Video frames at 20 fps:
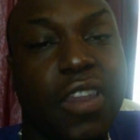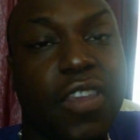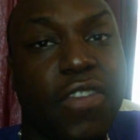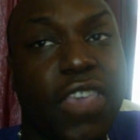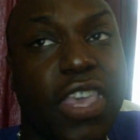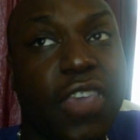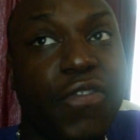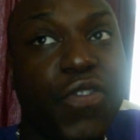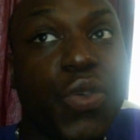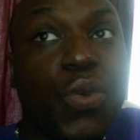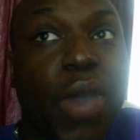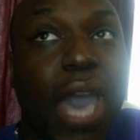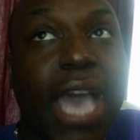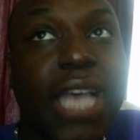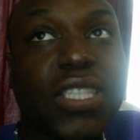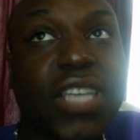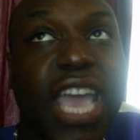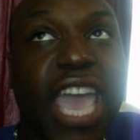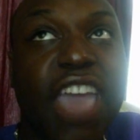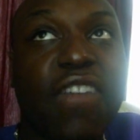And if you
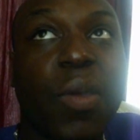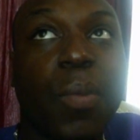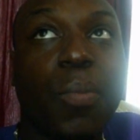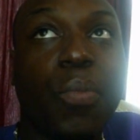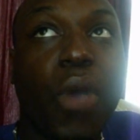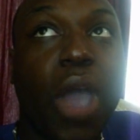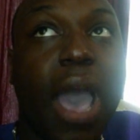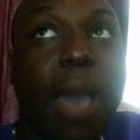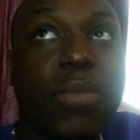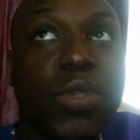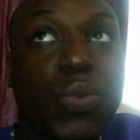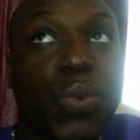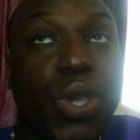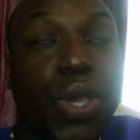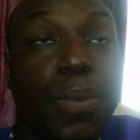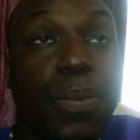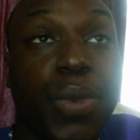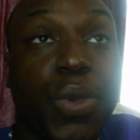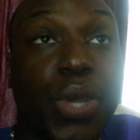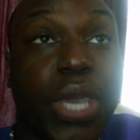guys are having problems with
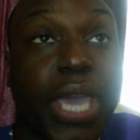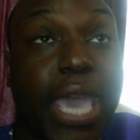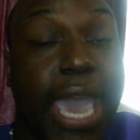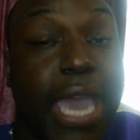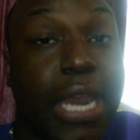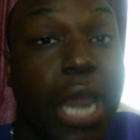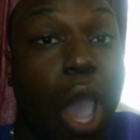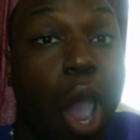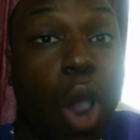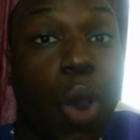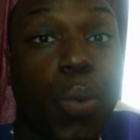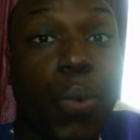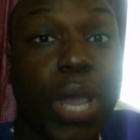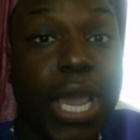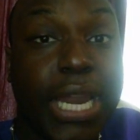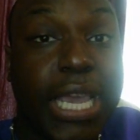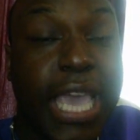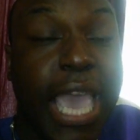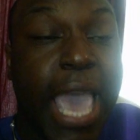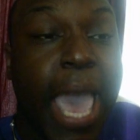communicating
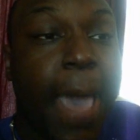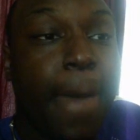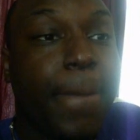already,